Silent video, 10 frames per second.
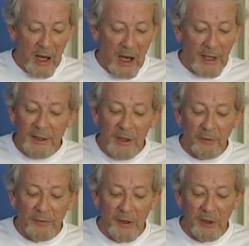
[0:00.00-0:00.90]
I did
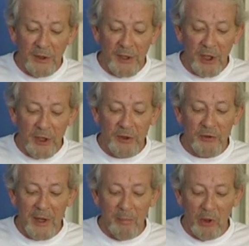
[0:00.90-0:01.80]
not feel the earth
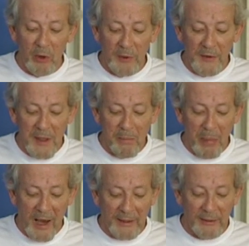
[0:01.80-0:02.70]
tremble with the
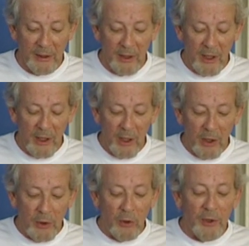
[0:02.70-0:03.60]
impact,
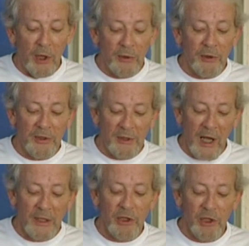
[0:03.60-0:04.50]
nor note the
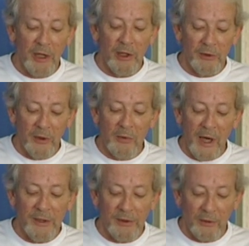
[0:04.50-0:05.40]
slight shadow that
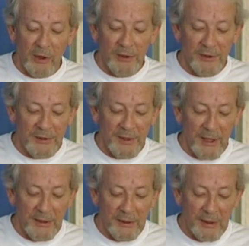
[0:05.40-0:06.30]
raced across the
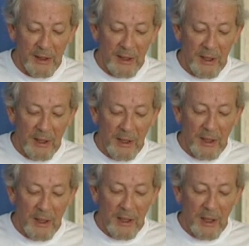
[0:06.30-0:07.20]
sun.
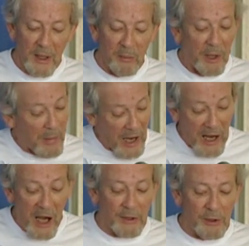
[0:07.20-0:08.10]
But my
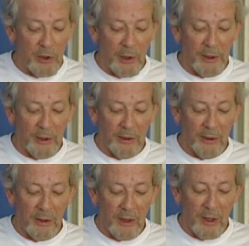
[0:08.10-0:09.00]
heart knew it,
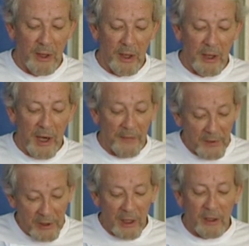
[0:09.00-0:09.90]
and the
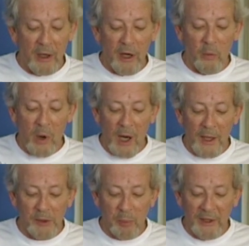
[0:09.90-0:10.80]
telegraph
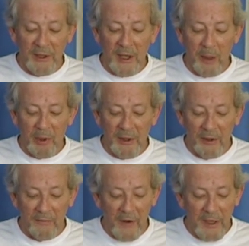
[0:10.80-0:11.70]
wires picked it up and
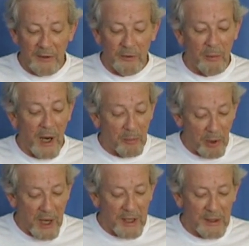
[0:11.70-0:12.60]
conveyed it to my
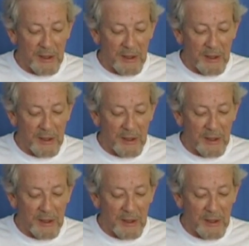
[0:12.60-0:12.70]
brain.